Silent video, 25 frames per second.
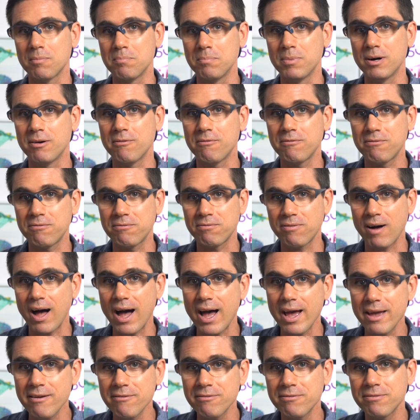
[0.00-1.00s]
above
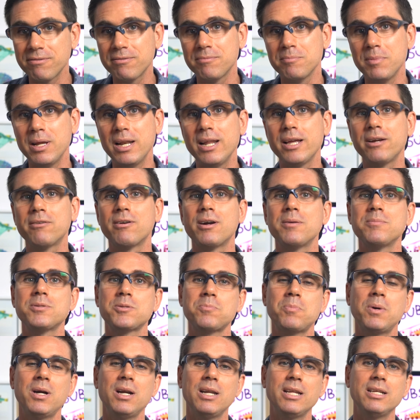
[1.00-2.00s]
5
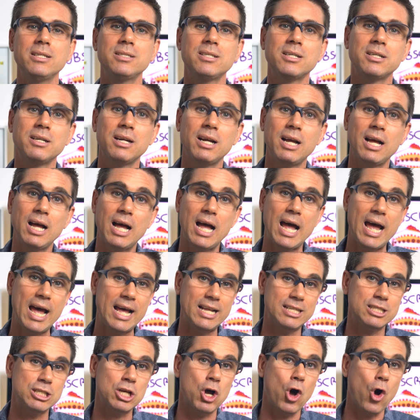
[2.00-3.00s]
milligrams per liter
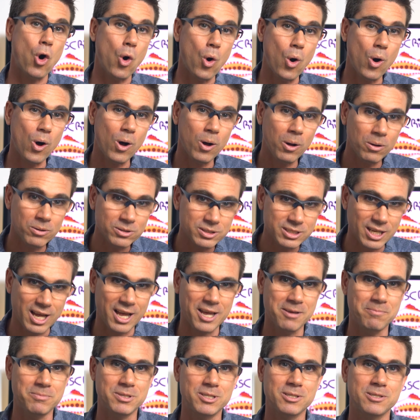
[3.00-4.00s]
at all
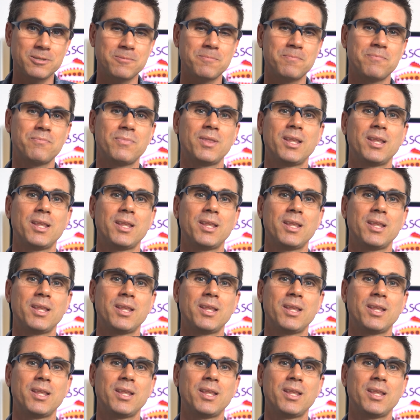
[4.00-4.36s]
times.